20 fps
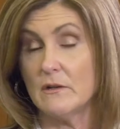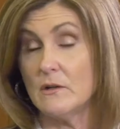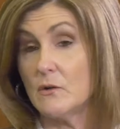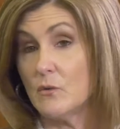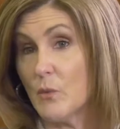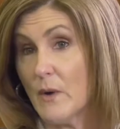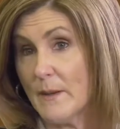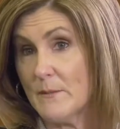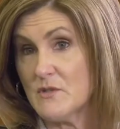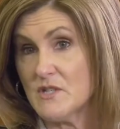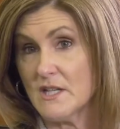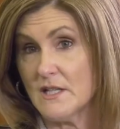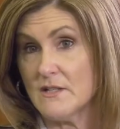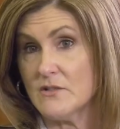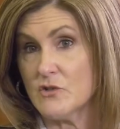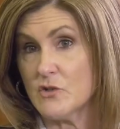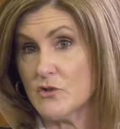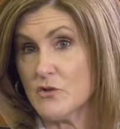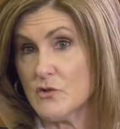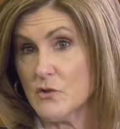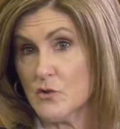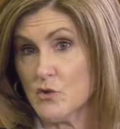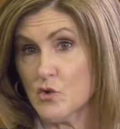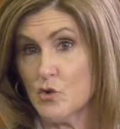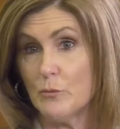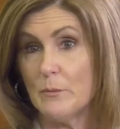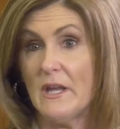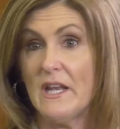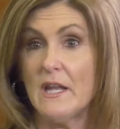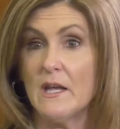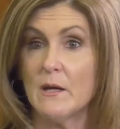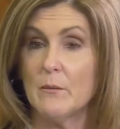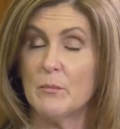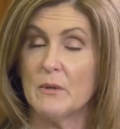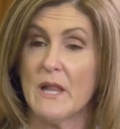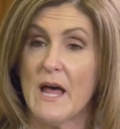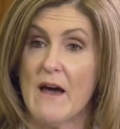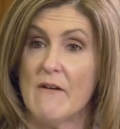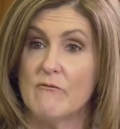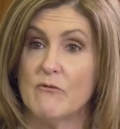own websites or social media
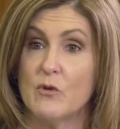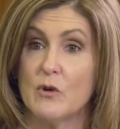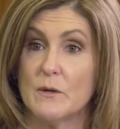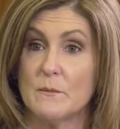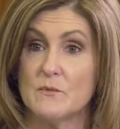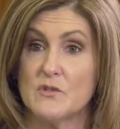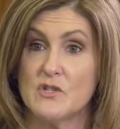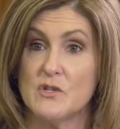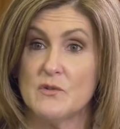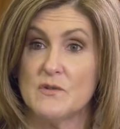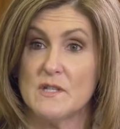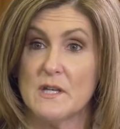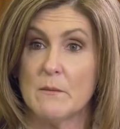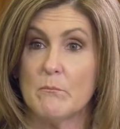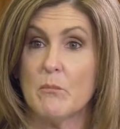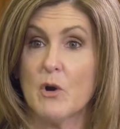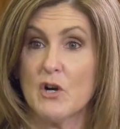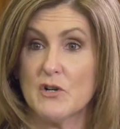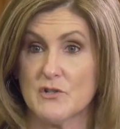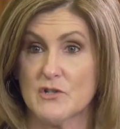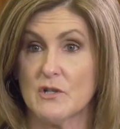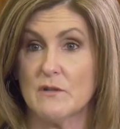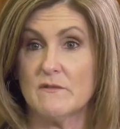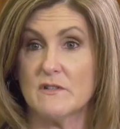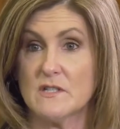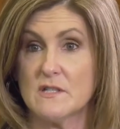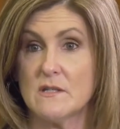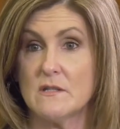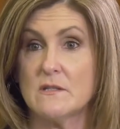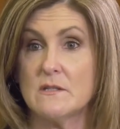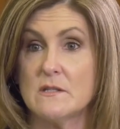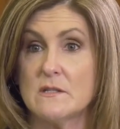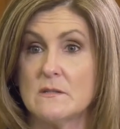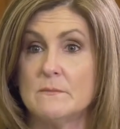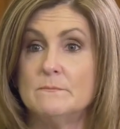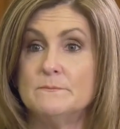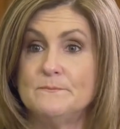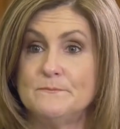platforms using bar services.